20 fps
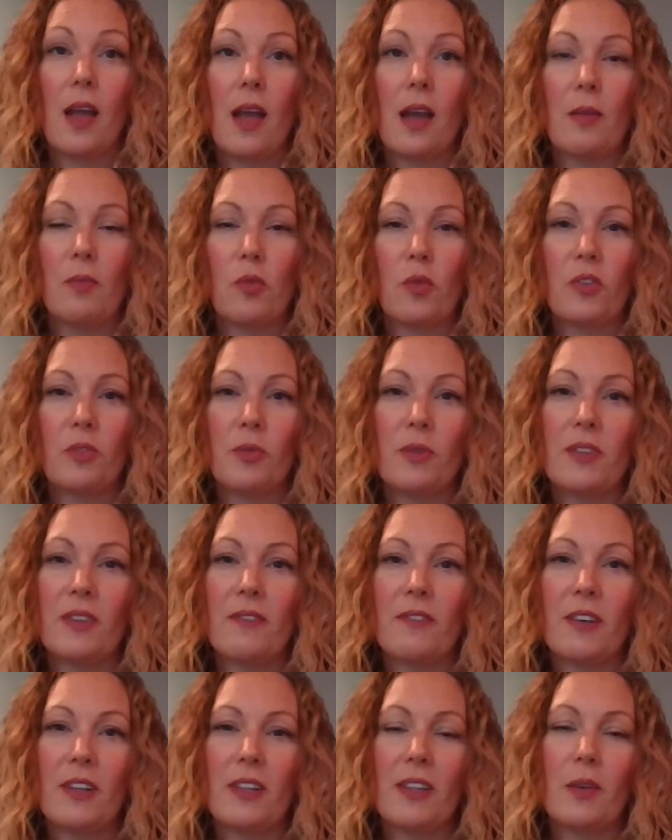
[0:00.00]
and more
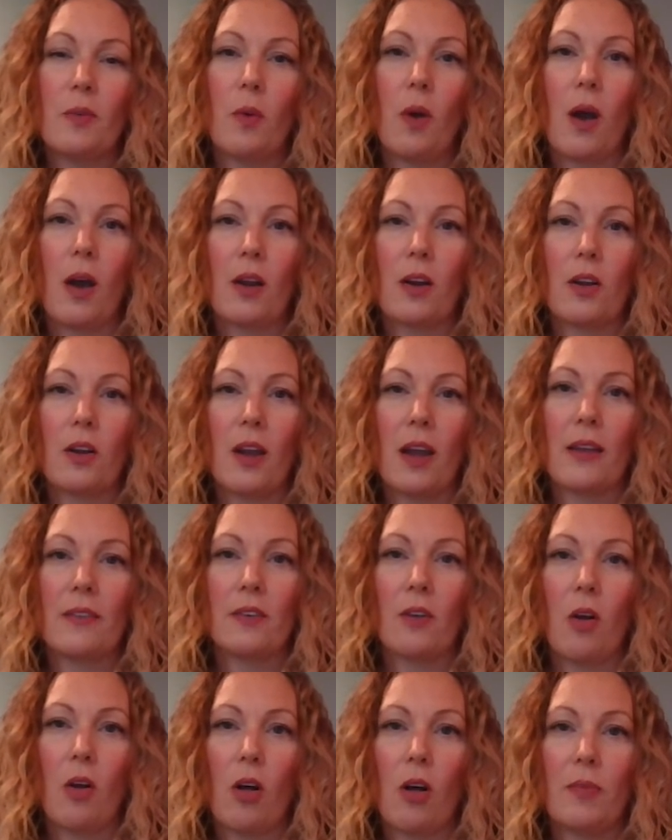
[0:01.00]
specifically water, has a
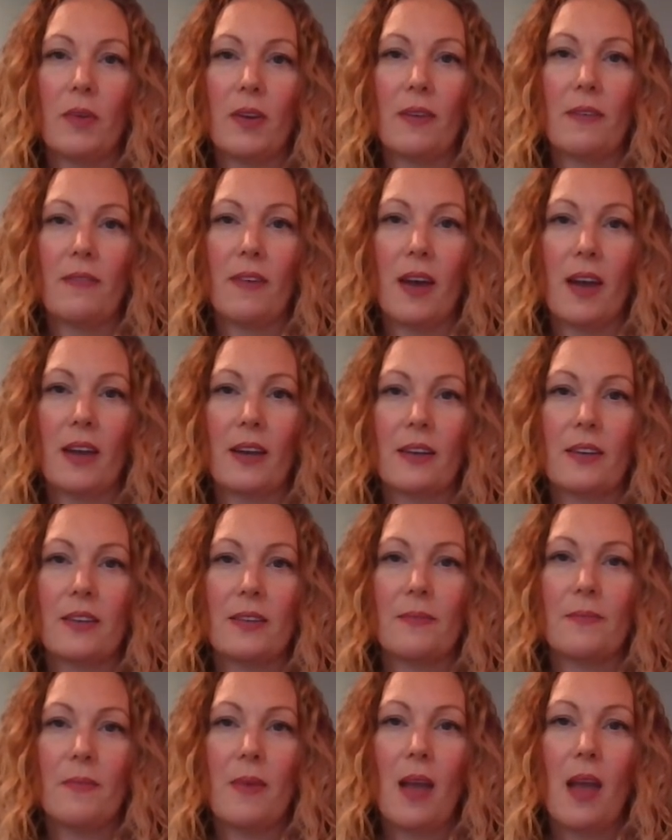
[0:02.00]
calming effect.
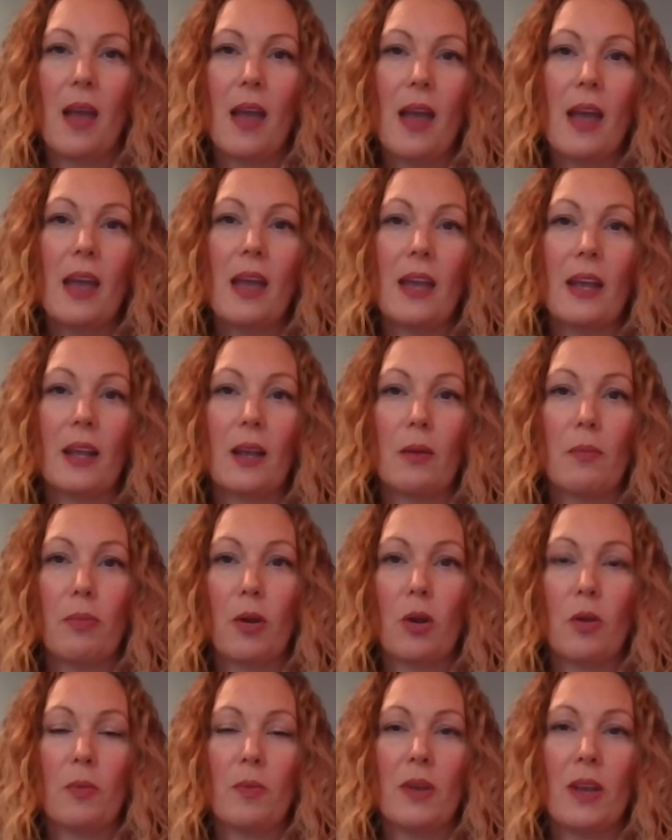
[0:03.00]
It can
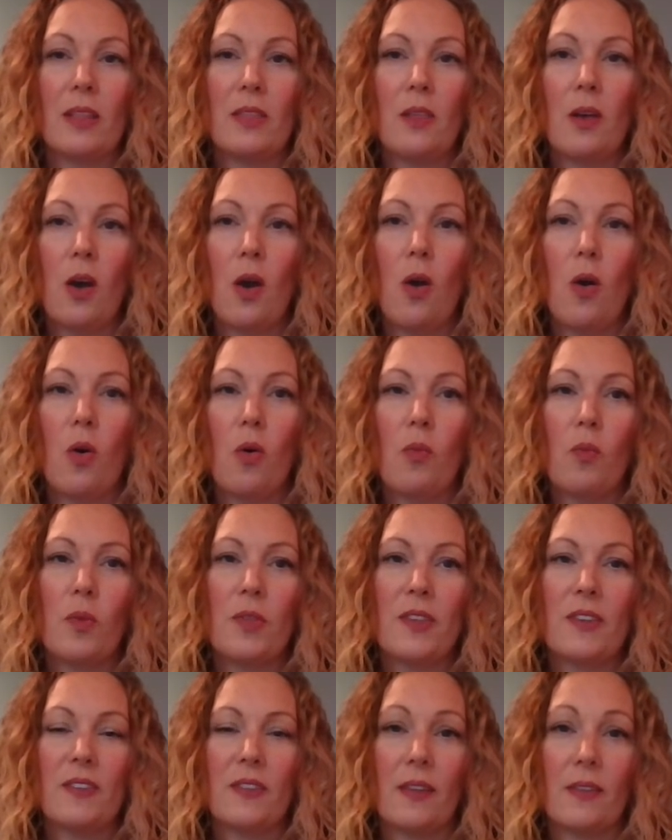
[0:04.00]
permeate the home
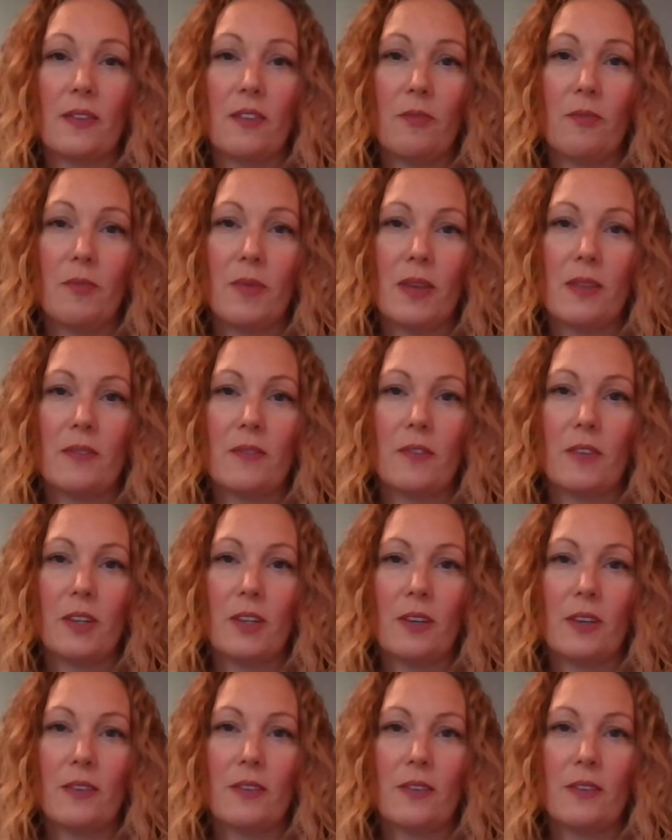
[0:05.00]
with a sense of
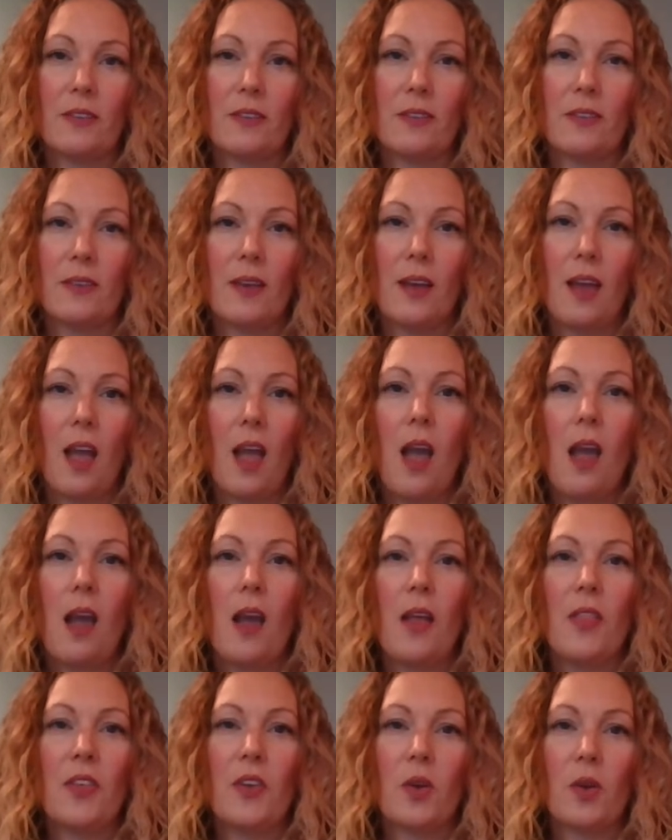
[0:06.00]
peacefulness.
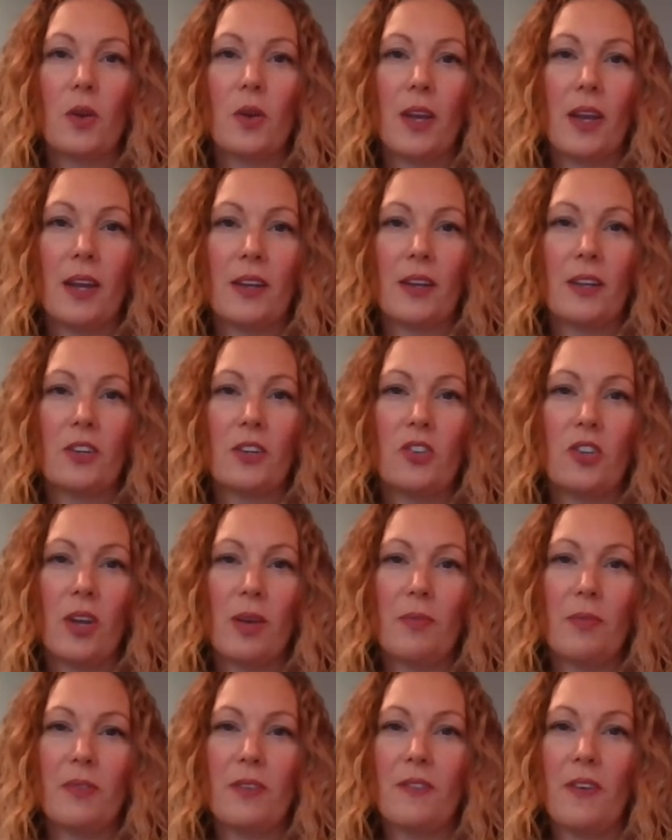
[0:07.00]
The organic
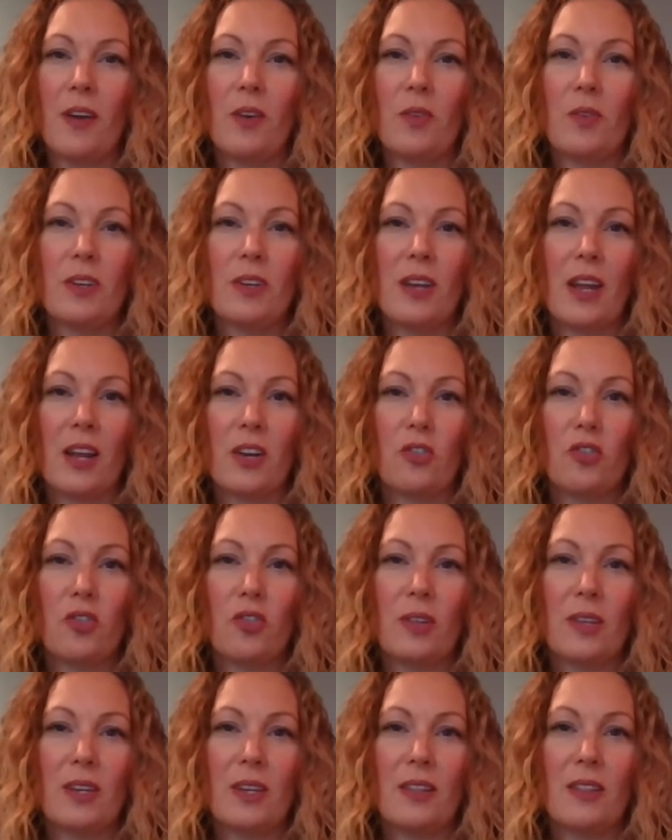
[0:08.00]
shapes found
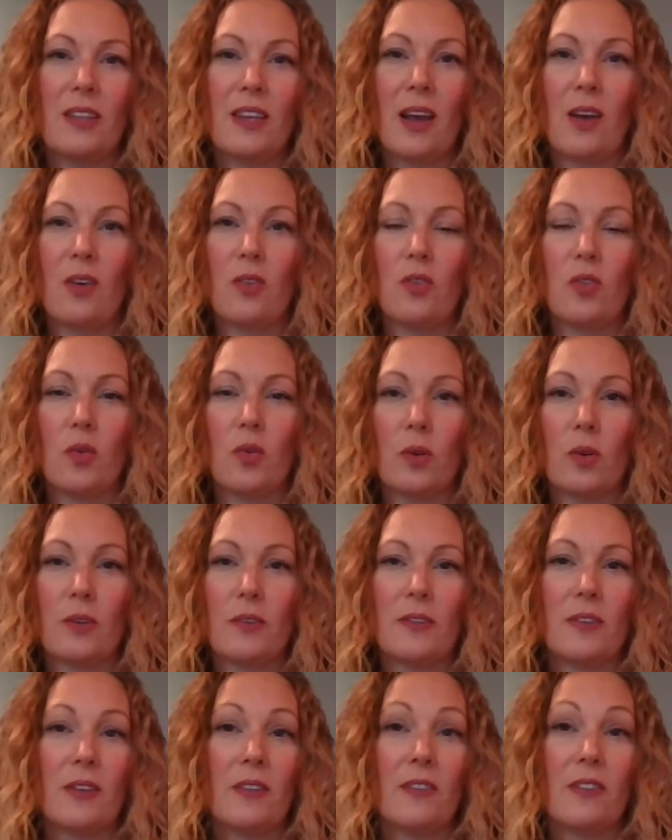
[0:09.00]
naturally in the
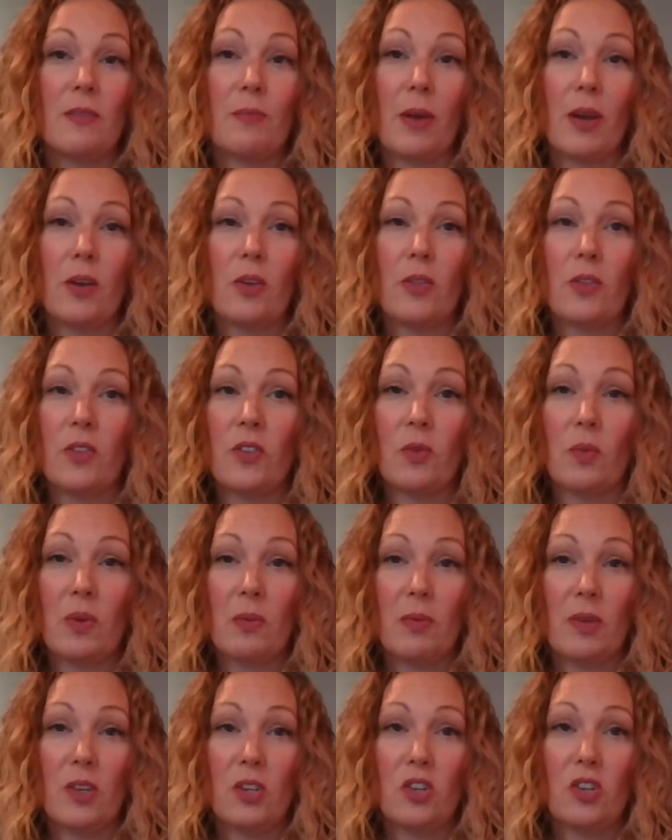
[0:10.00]
outdoors inspire the
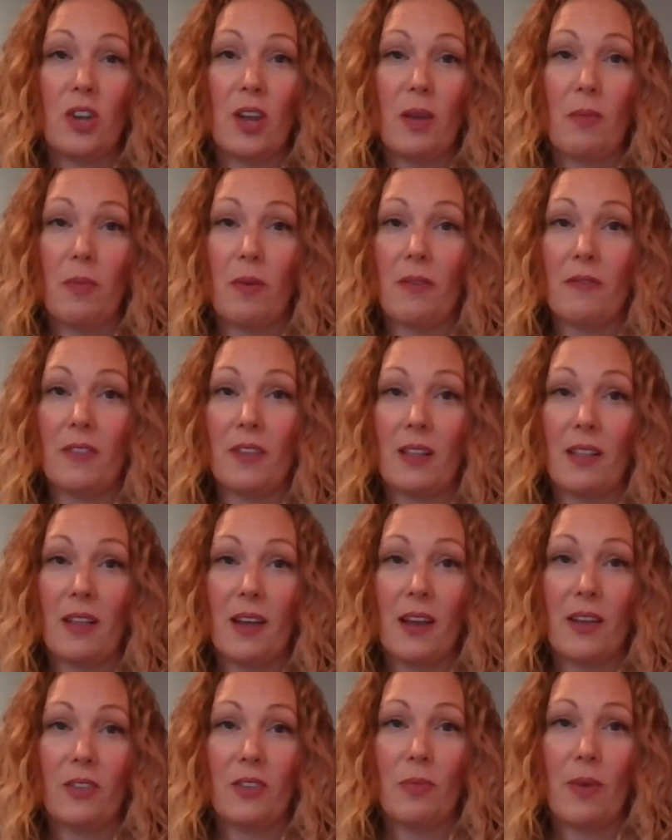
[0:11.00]
sweeping shape of the
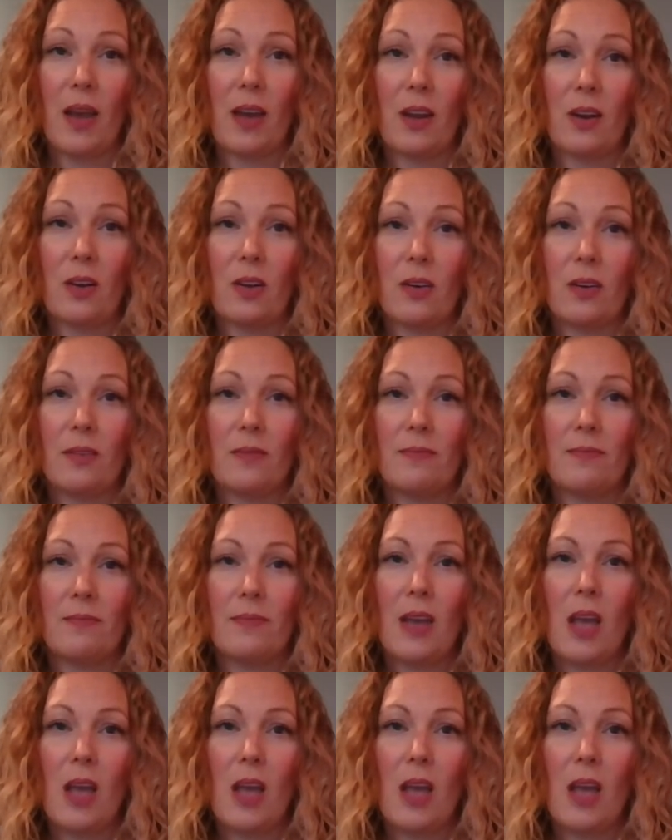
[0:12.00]
glass pattern.